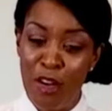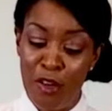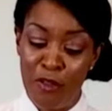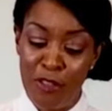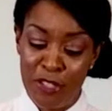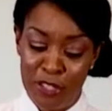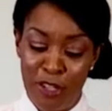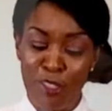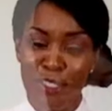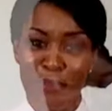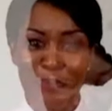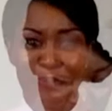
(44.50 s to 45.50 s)
of
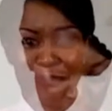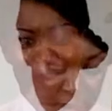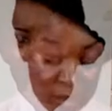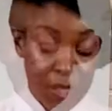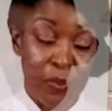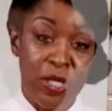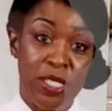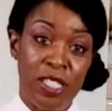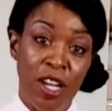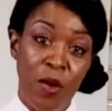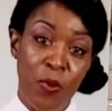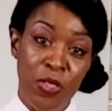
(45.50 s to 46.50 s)
salt. So we
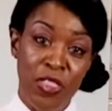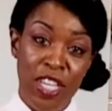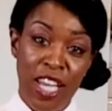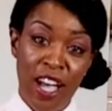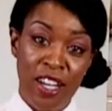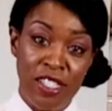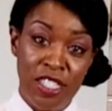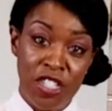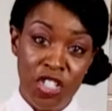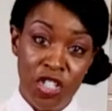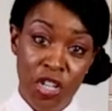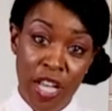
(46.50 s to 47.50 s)
start with the
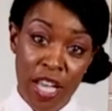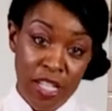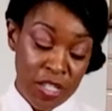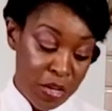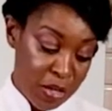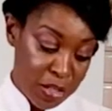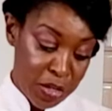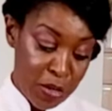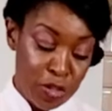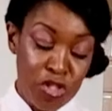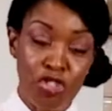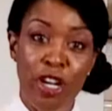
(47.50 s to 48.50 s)
icing sugar. It's going to
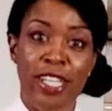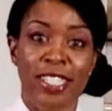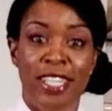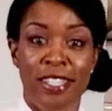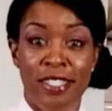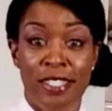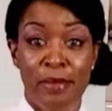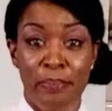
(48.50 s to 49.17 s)
go straight into